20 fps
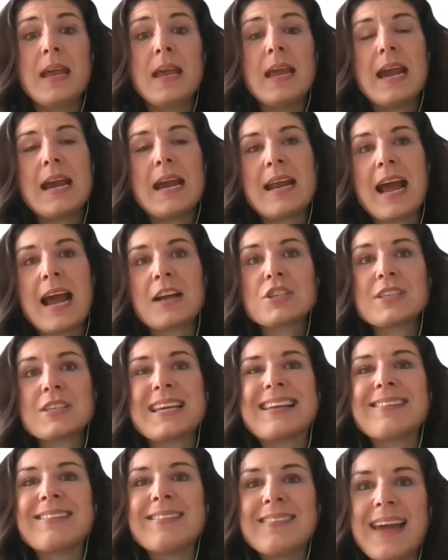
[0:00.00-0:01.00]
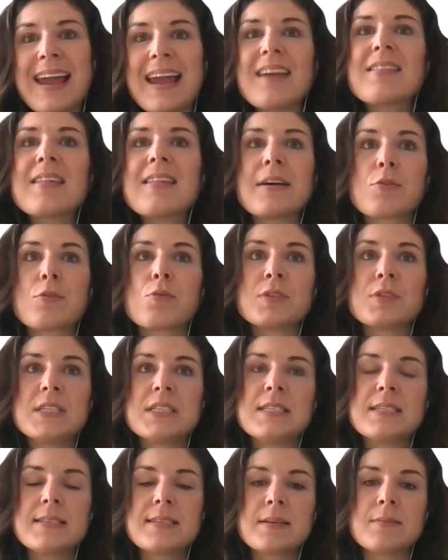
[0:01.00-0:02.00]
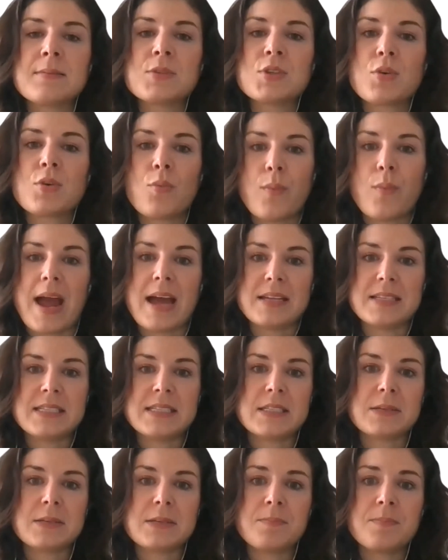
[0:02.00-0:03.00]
and actually lay that old system to rest.